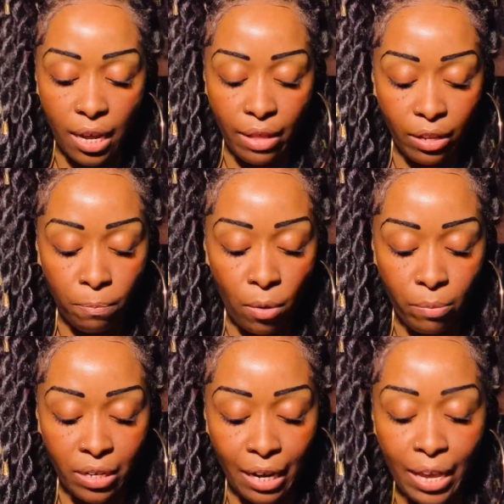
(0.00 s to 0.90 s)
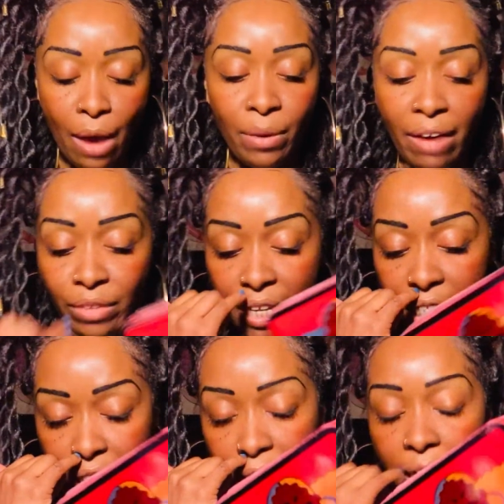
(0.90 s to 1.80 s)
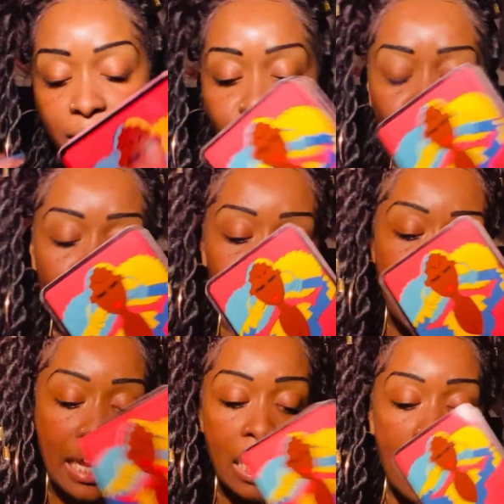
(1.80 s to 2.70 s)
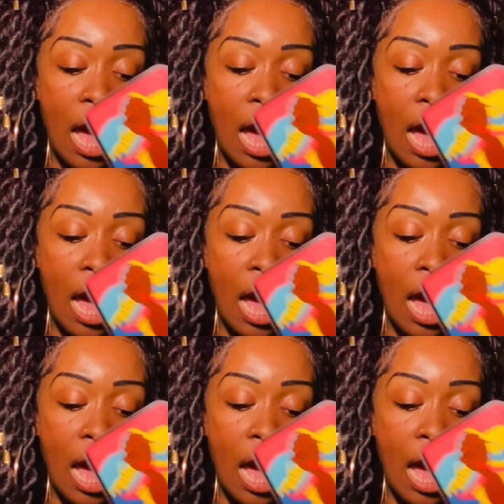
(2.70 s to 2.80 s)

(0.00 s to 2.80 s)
And at the bottom of the deck, yeah, we have the indecisive. That's what I'm getting.